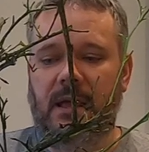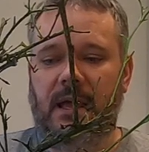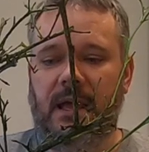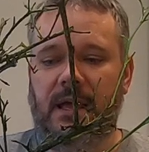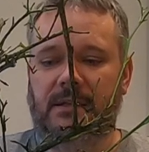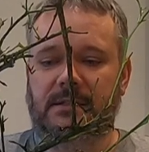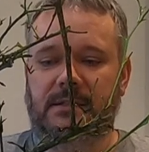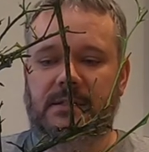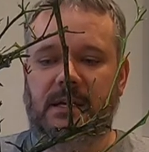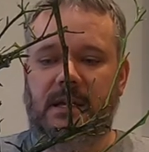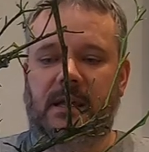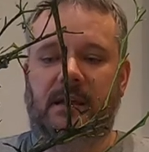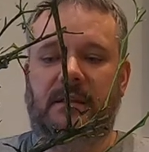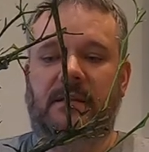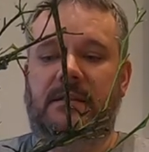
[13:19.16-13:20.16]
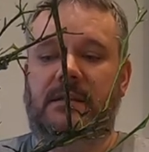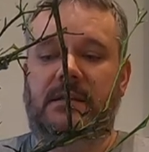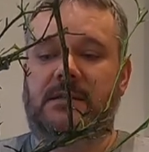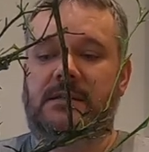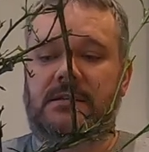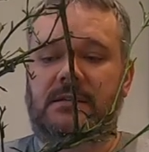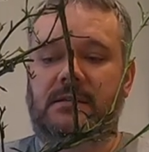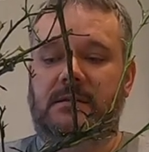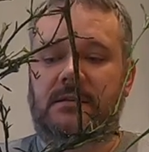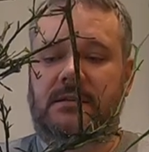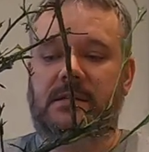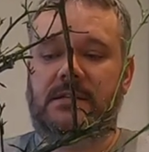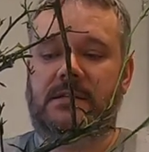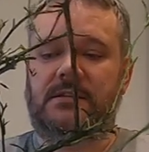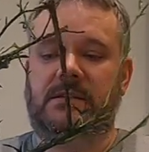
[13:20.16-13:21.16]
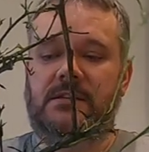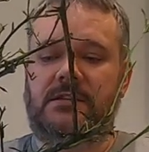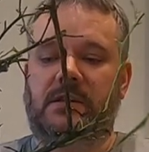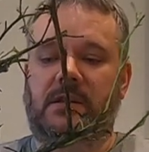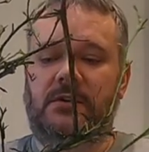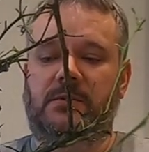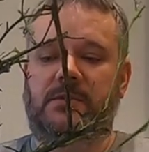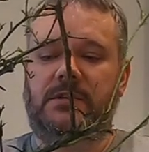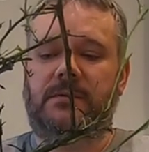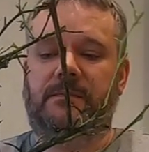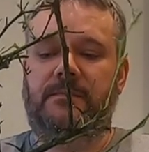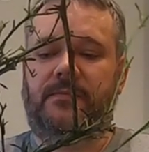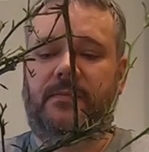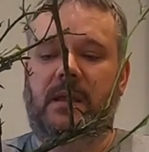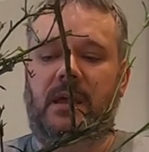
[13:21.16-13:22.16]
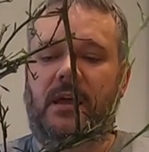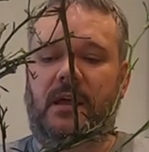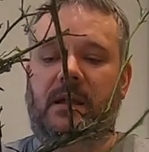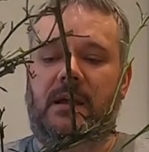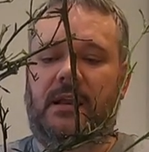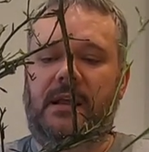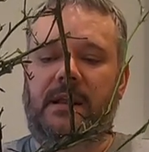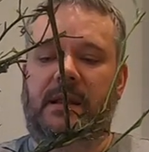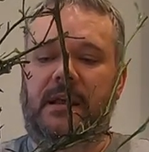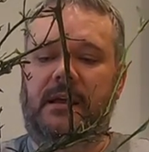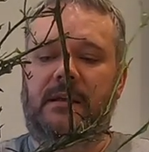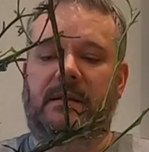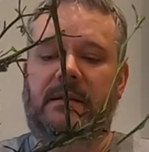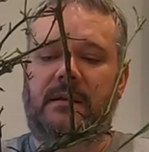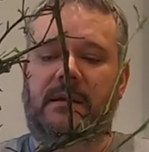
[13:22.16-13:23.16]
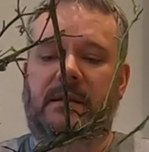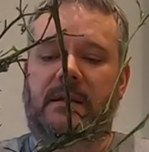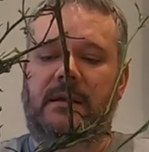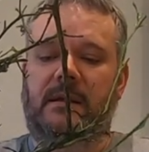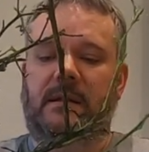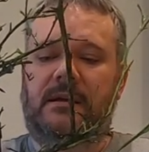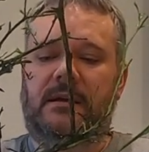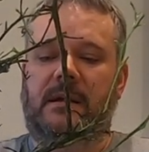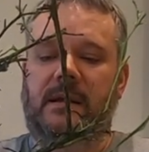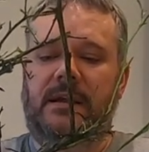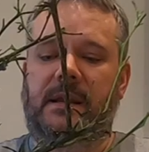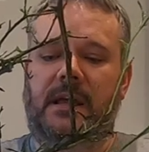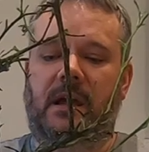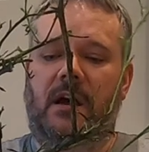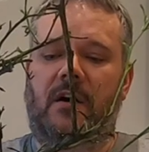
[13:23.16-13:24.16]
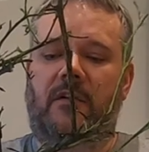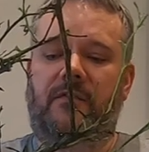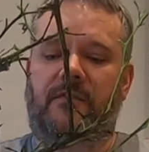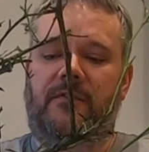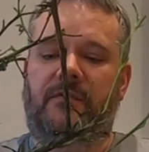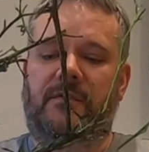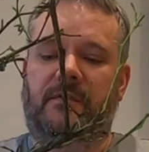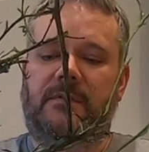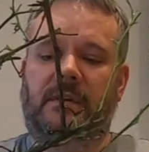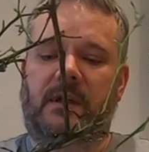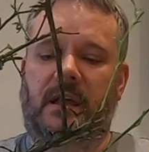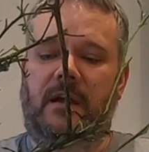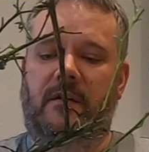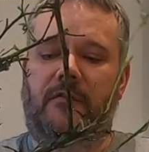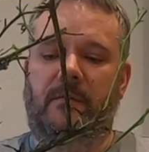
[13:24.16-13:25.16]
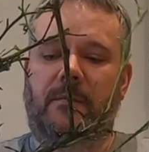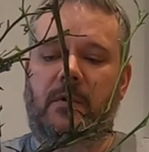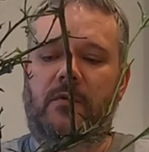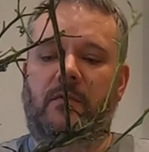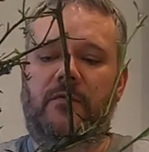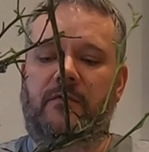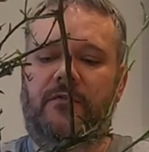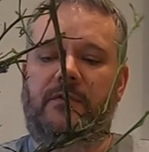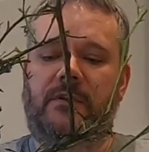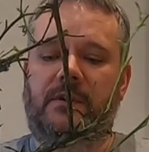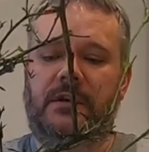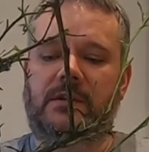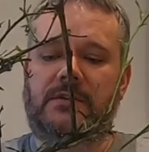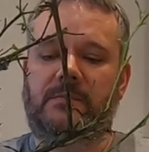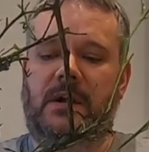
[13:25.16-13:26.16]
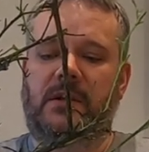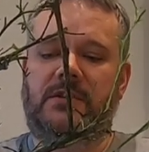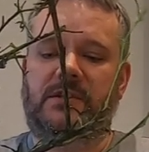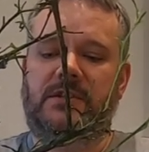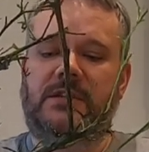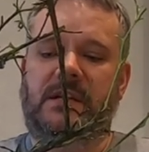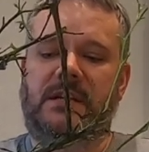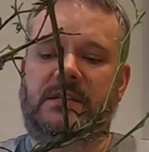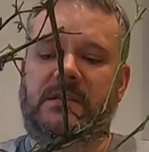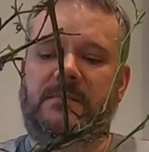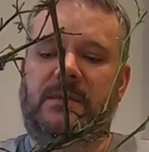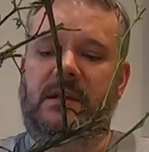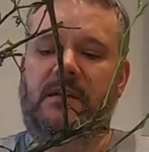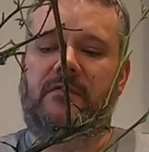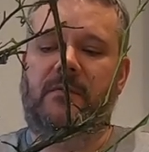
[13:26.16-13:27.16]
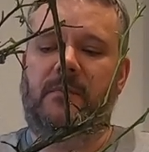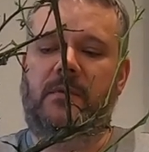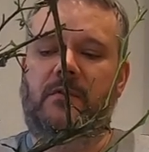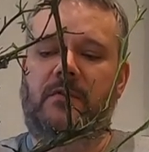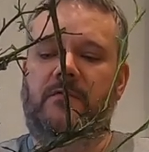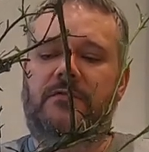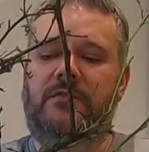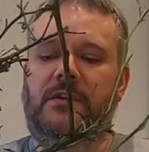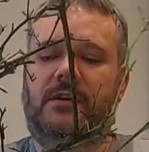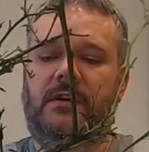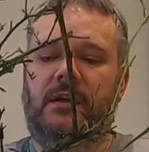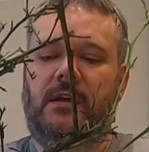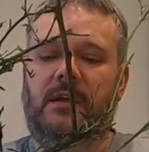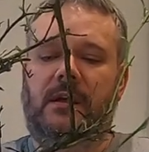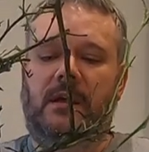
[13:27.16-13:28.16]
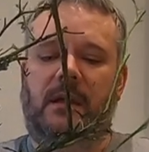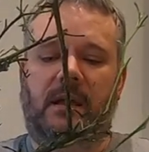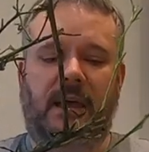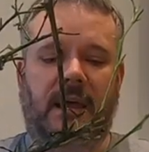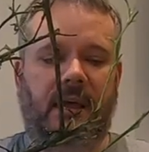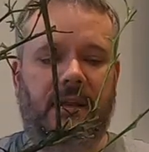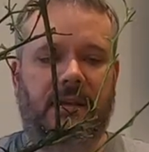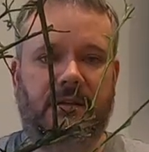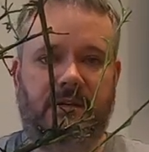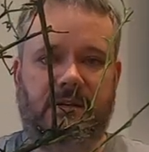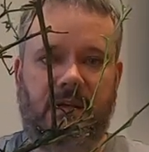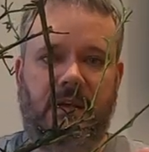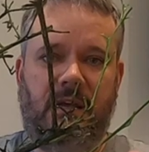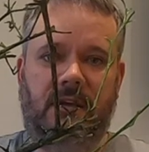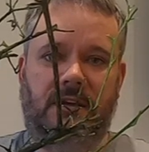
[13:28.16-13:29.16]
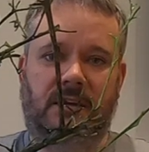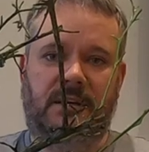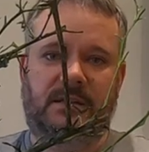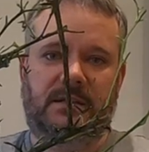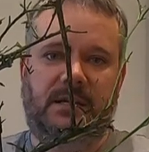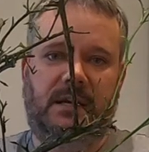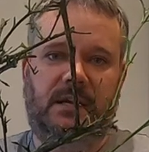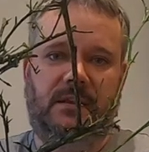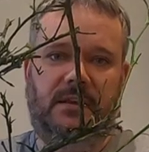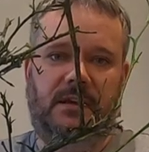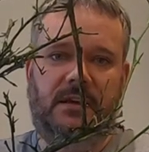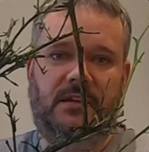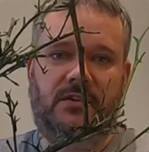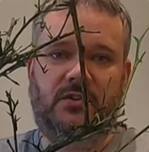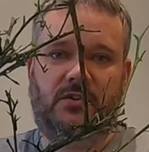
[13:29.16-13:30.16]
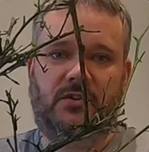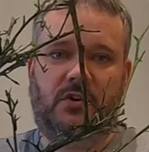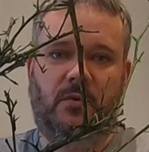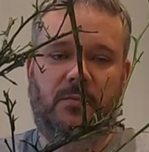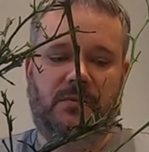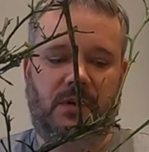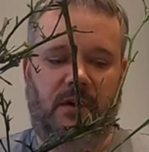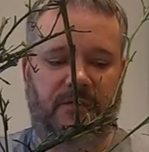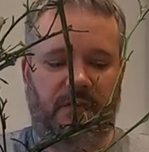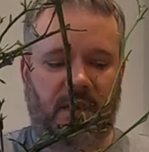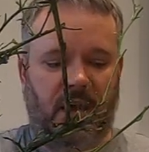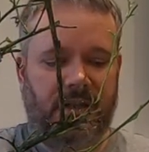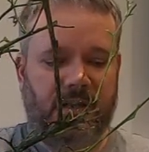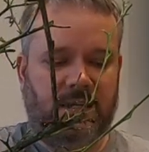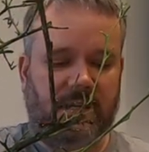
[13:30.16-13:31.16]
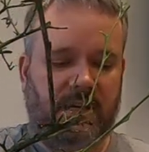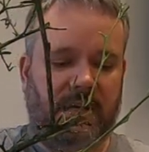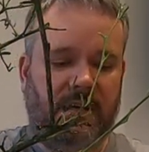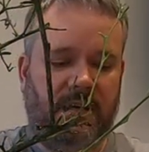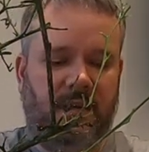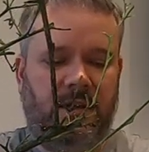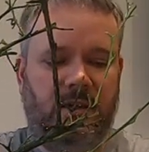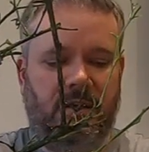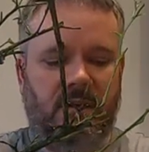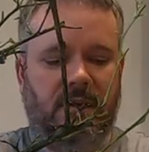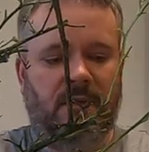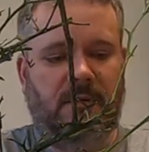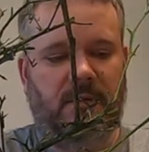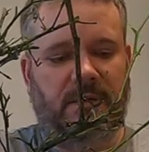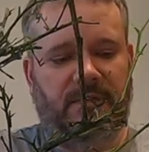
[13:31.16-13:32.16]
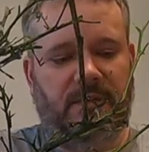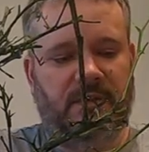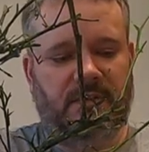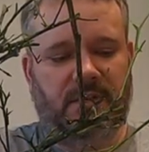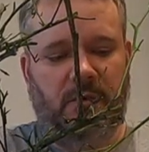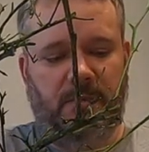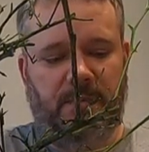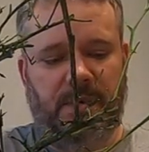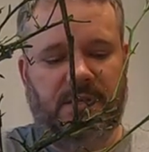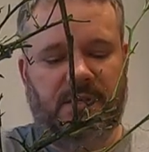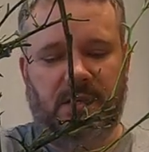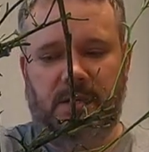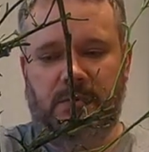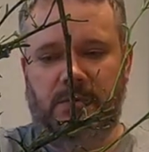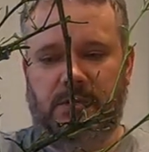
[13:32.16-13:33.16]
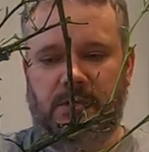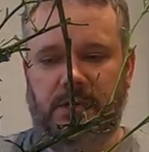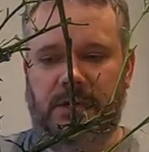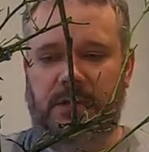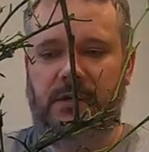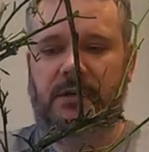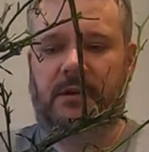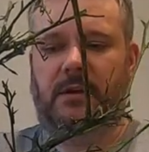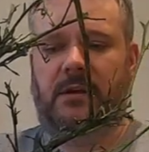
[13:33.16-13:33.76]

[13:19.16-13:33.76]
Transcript: and uh, this this is the solution uh, clean it, clean it off, uh, remove as much as needs to be removed, and uh, you can see that it just comes off nicely with the soapy solution.